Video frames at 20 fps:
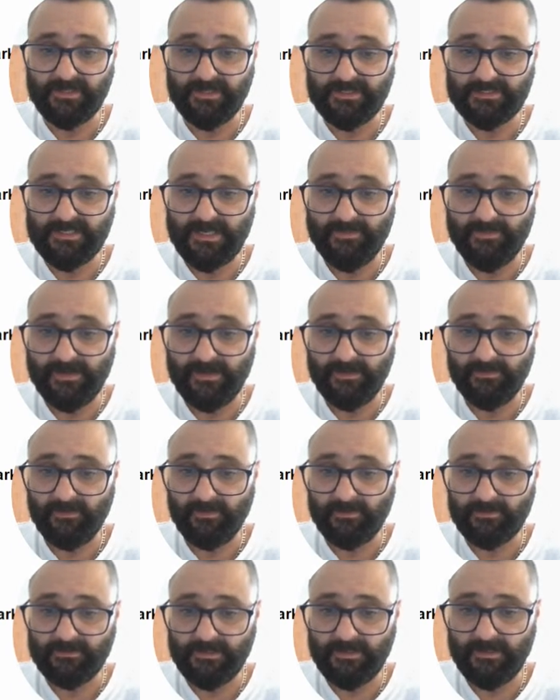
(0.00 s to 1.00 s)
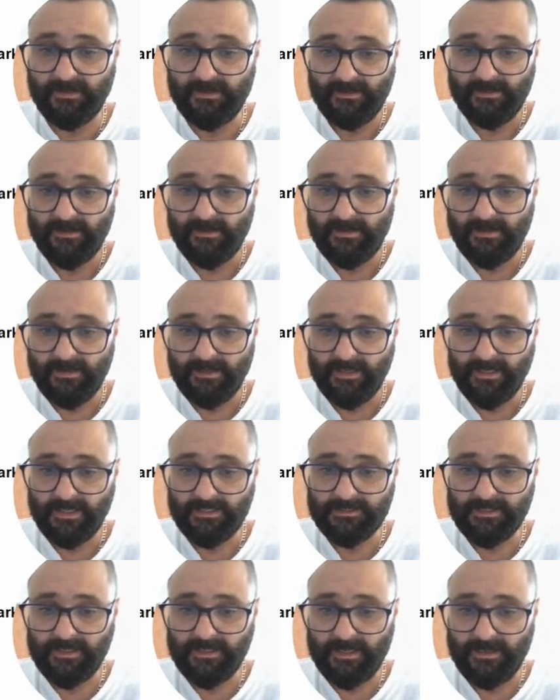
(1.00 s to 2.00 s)
in a semiconductor
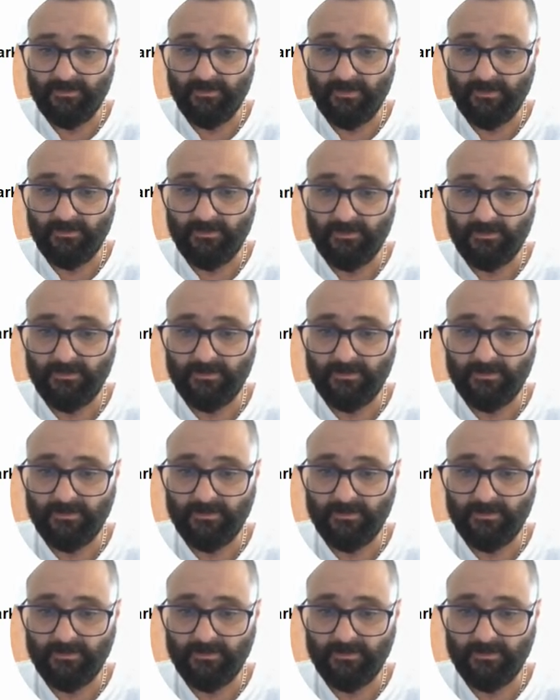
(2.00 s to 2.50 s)
is that one.